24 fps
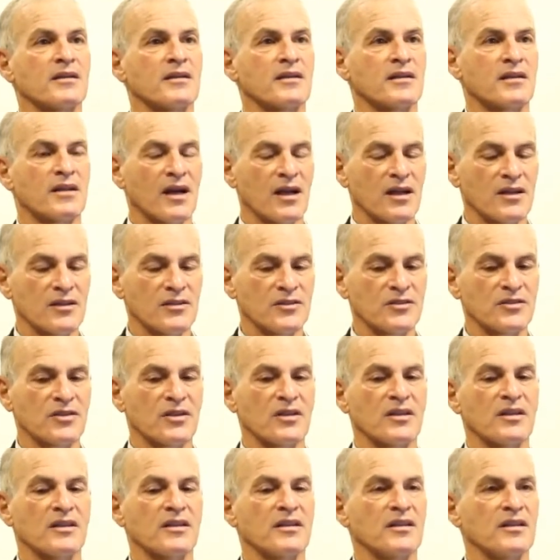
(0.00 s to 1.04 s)

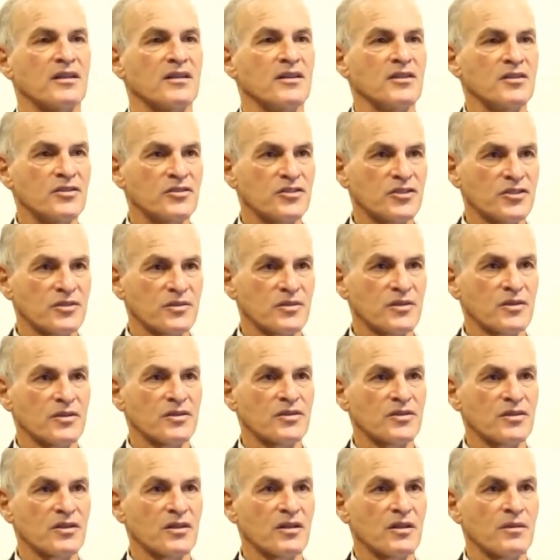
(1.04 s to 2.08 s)
Gaza, East
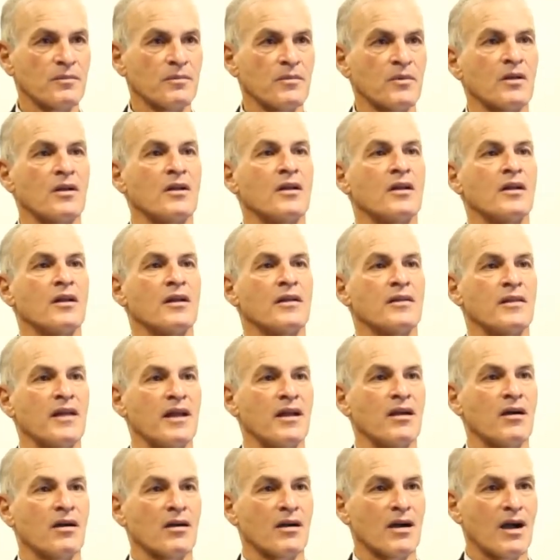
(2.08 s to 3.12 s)
Jerusalem, they
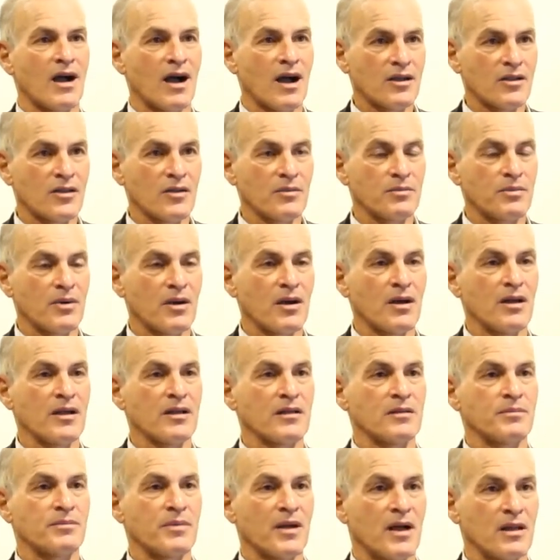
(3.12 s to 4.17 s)
are
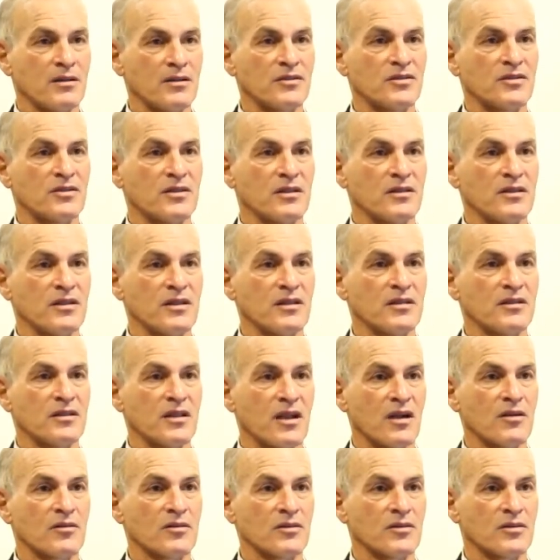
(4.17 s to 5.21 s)
occupied Palestinian
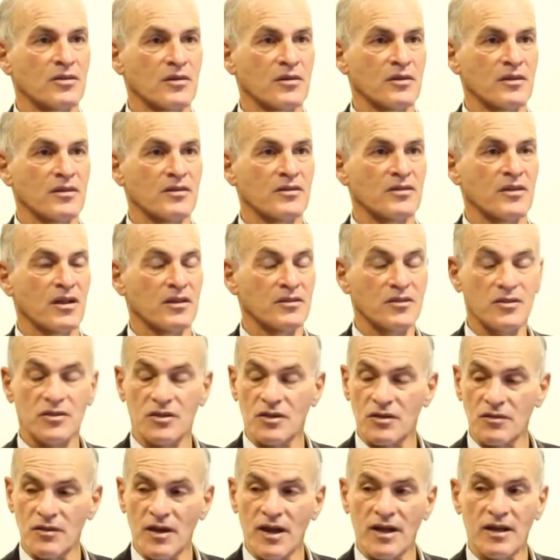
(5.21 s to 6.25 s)
territories. That's
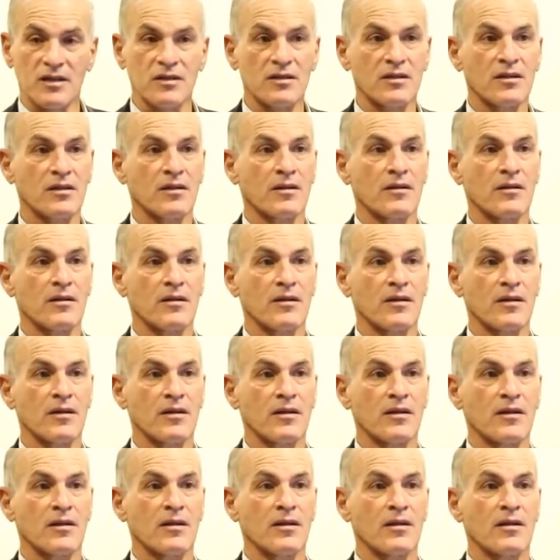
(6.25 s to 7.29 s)
correct.
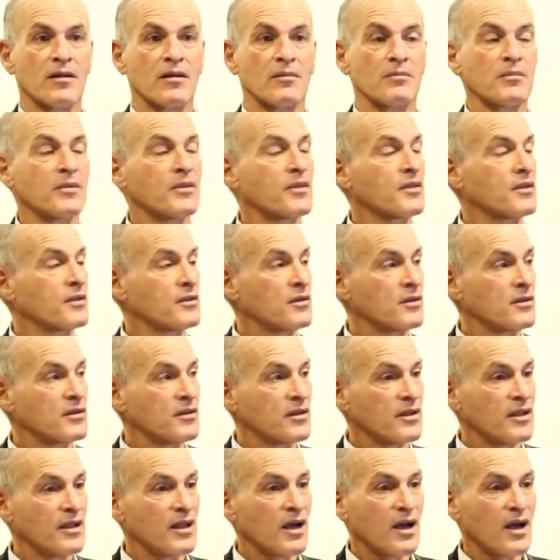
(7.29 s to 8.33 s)
But the
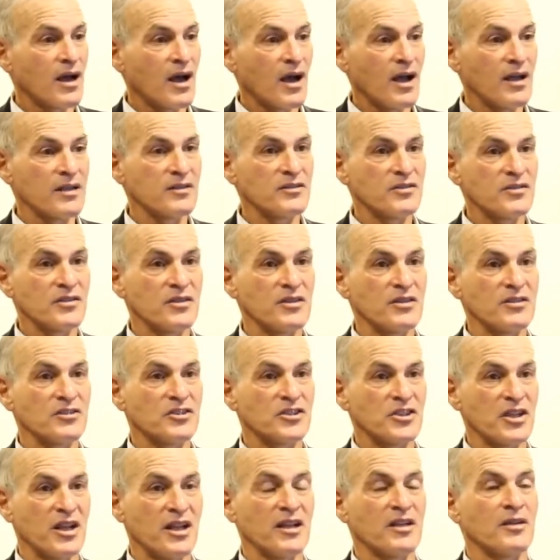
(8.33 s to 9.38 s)

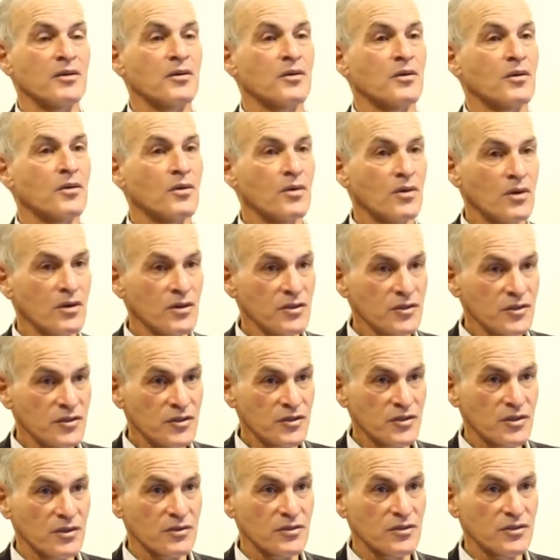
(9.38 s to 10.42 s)
ICJ
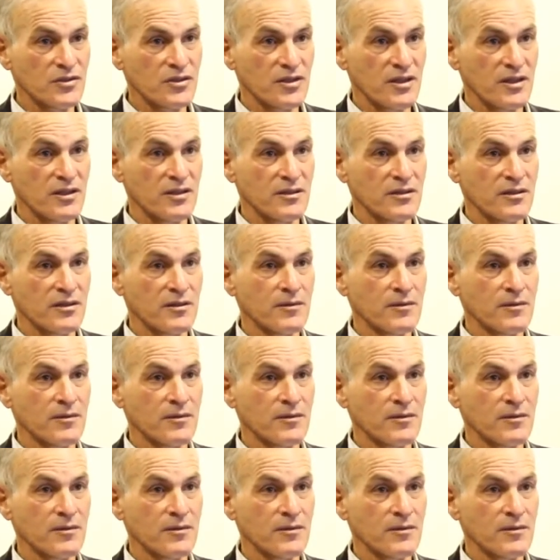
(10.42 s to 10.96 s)
also said